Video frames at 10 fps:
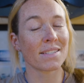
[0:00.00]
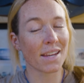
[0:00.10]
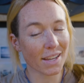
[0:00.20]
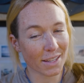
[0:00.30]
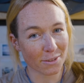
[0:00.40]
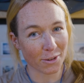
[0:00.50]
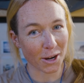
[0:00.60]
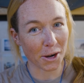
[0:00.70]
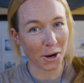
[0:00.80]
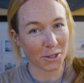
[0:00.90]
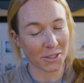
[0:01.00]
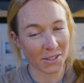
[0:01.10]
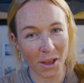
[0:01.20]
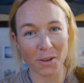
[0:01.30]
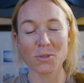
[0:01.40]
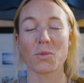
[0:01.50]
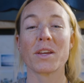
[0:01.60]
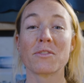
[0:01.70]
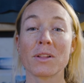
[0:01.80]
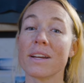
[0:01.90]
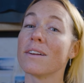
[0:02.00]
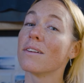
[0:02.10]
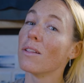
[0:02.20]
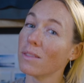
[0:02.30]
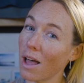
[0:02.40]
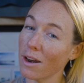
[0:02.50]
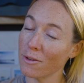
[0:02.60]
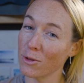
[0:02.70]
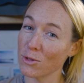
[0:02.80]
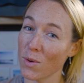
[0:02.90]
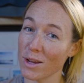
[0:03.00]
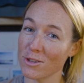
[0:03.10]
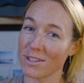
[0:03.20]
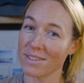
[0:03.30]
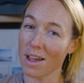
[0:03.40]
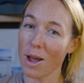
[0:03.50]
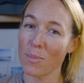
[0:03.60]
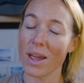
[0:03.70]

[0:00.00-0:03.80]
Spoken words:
taking the ferry ourselves, we have cleared a lot of those questions up